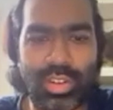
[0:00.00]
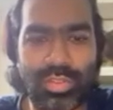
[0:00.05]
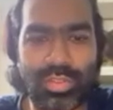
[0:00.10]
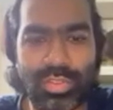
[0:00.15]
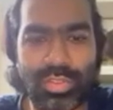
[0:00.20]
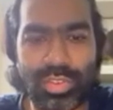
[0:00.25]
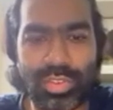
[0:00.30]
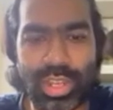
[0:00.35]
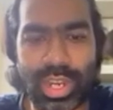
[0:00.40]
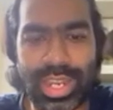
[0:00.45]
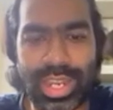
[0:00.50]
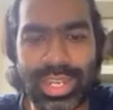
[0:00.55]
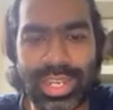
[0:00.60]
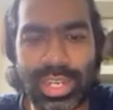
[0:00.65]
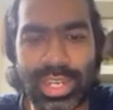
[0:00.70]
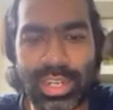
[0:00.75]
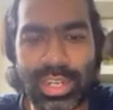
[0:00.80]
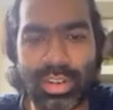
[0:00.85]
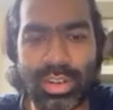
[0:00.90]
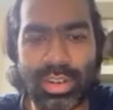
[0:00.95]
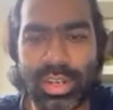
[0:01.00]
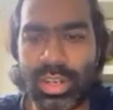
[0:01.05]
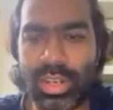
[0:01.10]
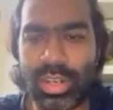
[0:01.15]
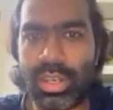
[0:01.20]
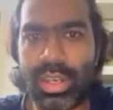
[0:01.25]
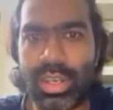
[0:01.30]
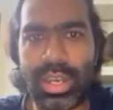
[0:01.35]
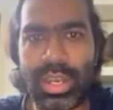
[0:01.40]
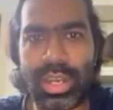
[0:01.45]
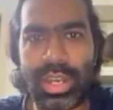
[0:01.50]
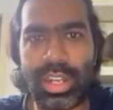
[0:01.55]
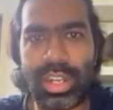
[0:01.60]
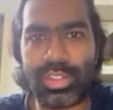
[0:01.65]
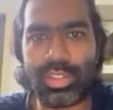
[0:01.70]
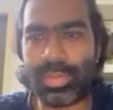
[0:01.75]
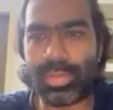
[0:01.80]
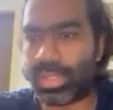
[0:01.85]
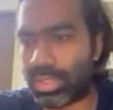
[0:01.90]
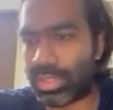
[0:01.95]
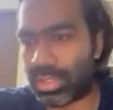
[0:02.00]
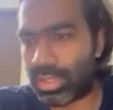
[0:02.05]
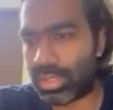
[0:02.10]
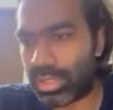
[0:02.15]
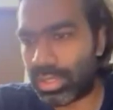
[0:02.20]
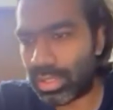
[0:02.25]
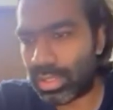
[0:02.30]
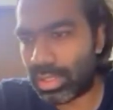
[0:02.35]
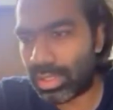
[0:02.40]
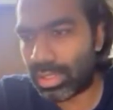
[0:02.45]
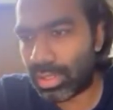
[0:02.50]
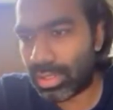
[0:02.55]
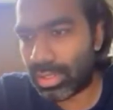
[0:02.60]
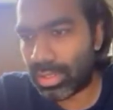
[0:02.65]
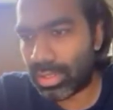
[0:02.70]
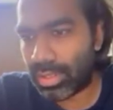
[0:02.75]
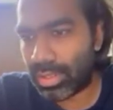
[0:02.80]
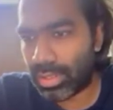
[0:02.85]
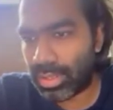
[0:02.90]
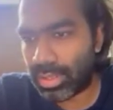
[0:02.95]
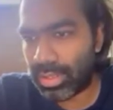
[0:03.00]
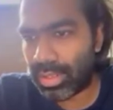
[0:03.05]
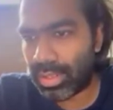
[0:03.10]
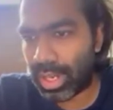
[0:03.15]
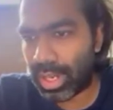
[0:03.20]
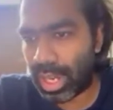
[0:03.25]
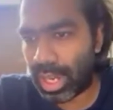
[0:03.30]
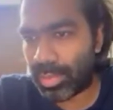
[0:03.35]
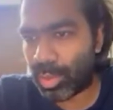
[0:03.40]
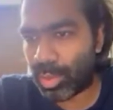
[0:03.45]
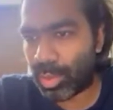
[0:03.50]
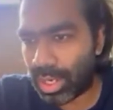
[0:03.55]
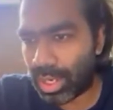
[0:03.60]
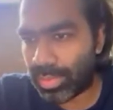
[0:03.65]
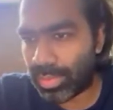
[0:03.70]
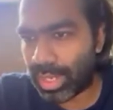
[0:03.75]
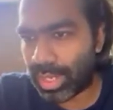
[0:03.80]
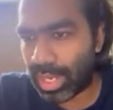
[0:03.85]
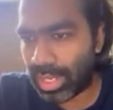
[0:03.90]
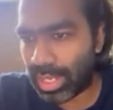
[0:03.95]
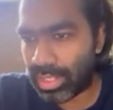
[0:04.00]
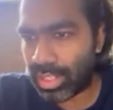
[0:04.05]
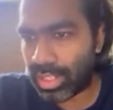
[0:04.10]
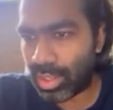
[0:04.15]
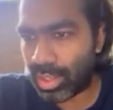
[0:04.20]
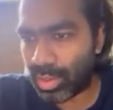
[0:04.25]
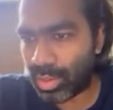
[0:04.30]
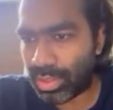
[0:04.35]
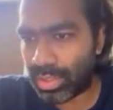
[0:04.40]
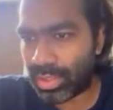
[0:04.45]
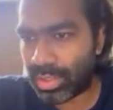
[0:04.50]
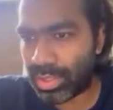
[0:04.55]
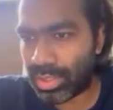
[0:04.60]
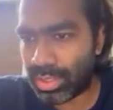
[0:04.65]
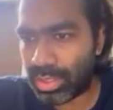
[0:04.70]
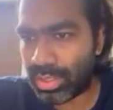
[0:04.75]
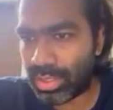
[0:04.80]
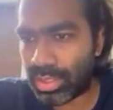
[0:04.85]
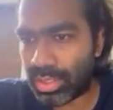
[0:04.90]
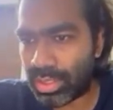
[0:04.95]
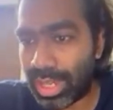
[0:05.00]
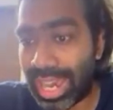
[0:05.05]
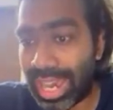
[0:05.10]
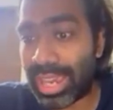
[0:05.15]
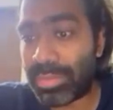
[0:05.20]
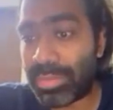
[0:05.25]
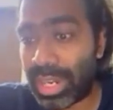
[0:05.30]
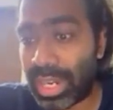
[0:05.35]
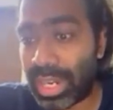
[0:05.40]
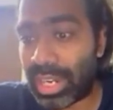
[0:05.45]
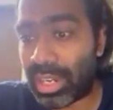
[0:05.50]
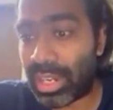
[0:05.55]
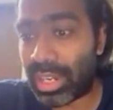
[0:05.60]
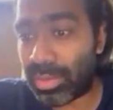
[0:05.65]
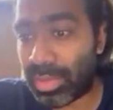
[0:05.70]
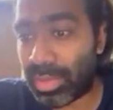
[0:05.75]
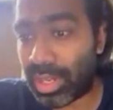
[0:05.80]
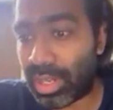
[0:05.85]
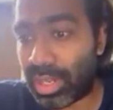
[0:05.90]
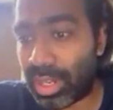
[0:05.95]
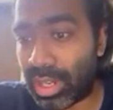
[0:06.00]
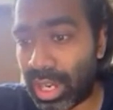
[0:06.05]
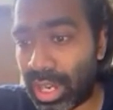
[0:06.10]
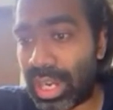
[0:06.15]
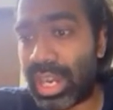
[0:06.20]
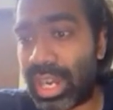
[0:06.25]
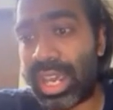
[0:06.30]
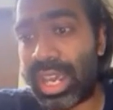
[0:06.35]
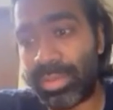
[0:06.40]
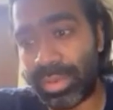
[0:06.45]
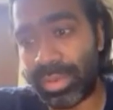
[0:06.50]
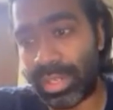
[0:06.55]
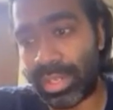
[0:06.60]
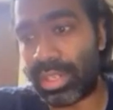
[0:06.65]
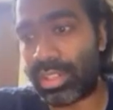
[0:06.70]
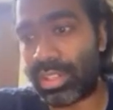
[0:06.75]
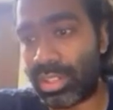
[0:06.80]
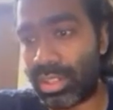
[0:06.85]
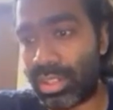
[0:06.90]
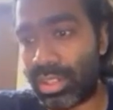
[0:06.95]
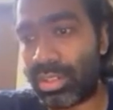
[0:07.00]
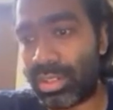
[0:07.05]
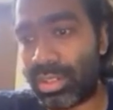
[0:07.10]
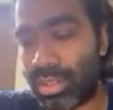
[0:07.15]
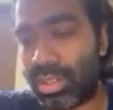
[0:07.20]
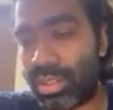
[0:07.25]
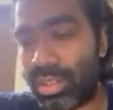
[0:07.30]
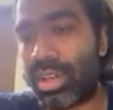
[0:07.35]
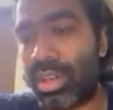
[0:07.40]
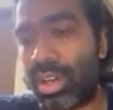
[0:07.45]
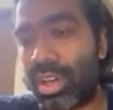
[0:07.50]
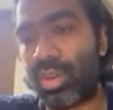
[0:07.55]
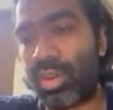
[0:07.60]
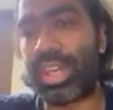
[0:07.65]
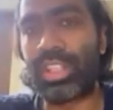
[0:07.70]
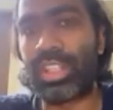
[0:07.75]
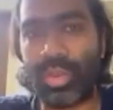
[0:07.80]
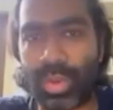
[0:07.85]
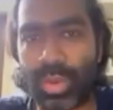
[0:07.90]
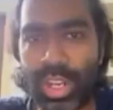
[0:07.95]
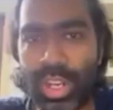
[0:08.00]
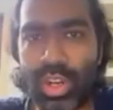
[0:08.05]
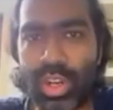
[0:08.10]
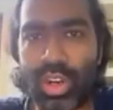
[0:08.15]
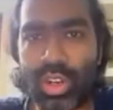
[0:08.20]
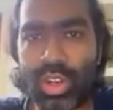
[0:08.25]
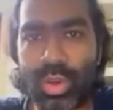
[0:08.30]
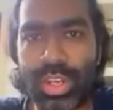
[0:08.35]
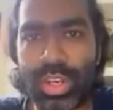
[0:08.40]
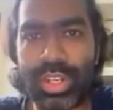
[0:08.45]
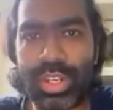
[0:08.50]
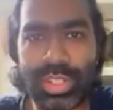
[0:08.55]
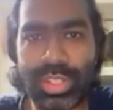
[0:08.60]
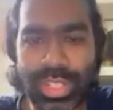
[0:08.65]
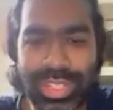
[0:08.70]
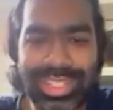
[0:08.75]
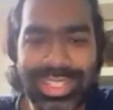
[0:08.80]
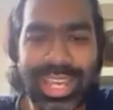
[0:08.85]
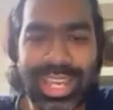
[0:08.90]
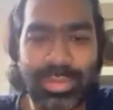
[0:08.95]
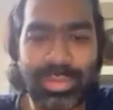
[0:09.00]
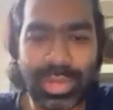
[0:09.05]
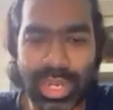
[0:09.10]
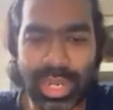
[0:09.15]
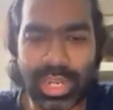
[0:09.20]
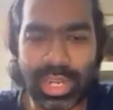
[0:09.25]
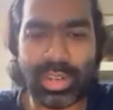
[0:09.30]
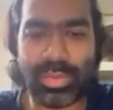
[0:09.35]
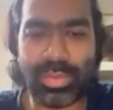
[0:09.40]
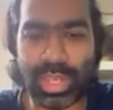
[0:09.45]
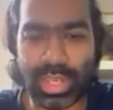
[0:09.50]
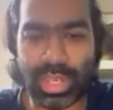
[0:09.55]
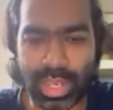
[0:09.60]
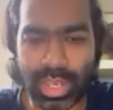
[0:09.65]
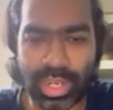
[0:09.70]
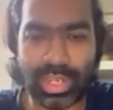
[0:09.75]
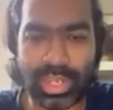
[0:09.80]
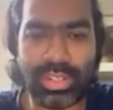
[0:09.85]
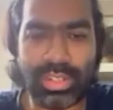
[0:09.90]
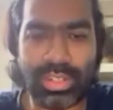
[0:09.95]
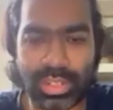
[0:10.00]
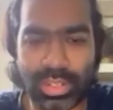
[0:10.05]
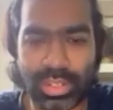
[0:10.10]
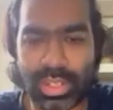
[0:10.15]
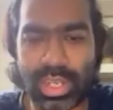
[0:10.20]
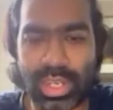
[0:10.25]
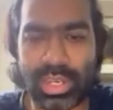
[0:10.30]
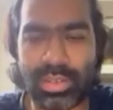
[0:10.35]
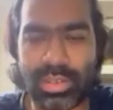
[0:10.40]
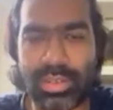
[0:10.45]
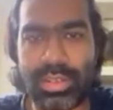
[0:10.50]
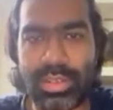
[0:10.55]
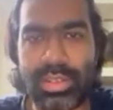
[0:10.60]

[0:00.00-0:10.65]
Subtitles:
of right atrial enlargement. Hypokalemia, alkalosis, hypernatremia, and hypertension. Okay, so what you're not going to see is hypernatremia, correct? Yeah.